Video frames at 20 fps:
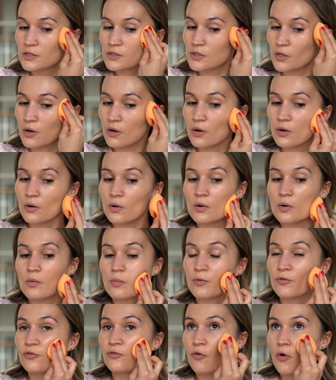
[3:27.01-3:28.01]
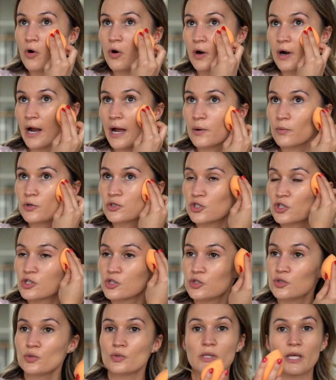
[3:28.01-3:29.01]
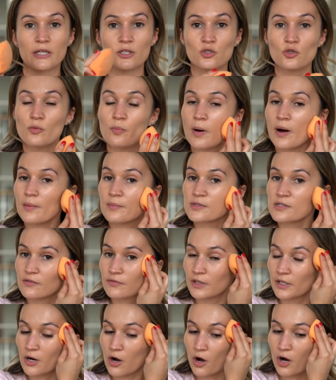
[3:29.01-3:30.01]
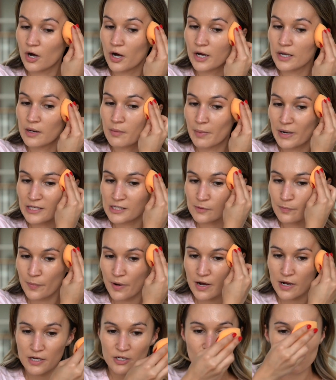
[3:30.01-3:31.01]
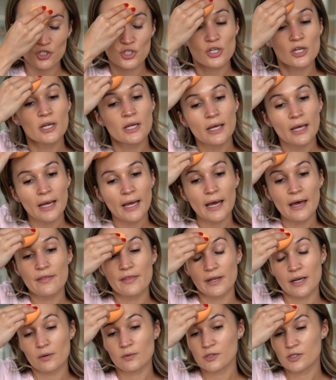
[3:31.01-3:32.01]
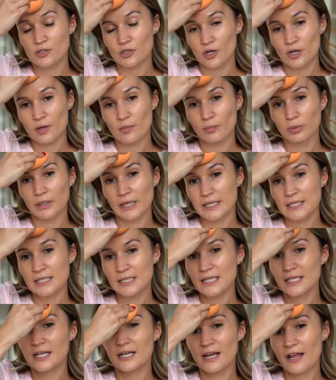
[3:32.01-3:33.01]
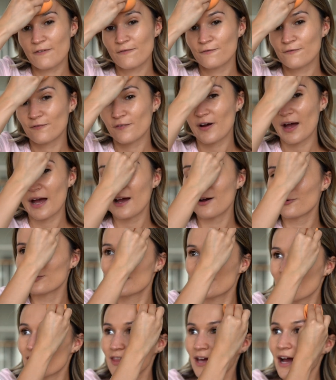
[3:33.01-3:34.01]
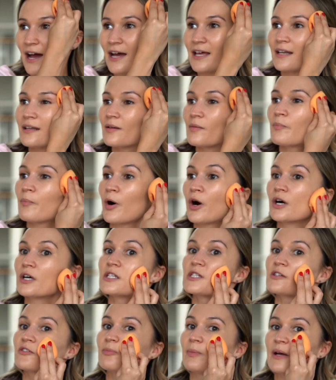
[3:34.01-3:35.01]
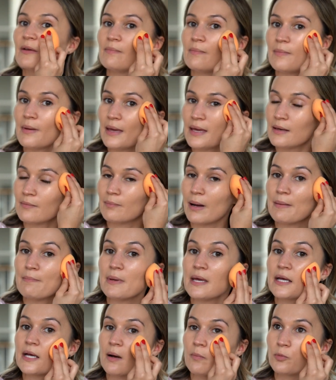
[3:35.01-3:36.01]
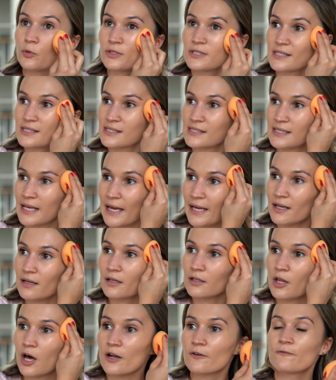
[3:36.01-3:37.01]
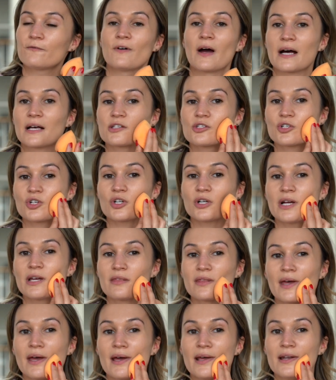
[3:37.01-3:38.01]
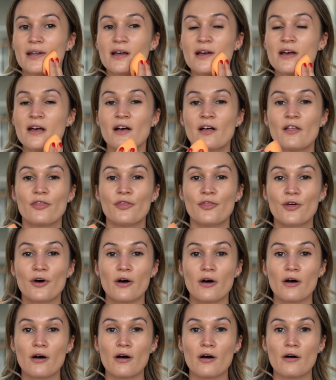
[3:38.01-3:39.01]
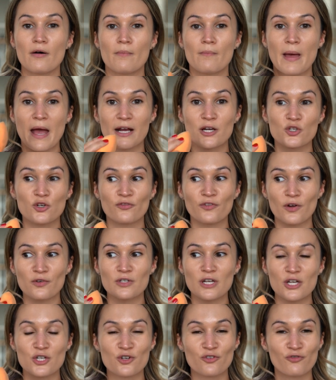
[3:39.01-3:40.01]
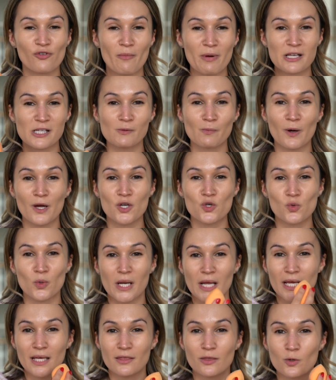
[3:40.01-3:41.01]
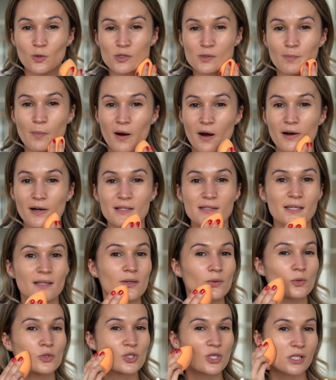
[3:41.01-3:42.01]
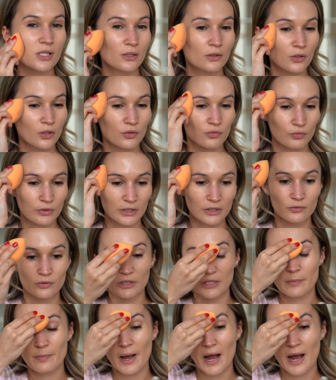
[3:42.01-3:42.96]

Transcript: So before I would just do like two pumps of it on my sponge and then I would start blending it and I found that parts of my, my makeup would set a lot faster and then the extra foundation from my sponge would hit those parts and it would just look really, really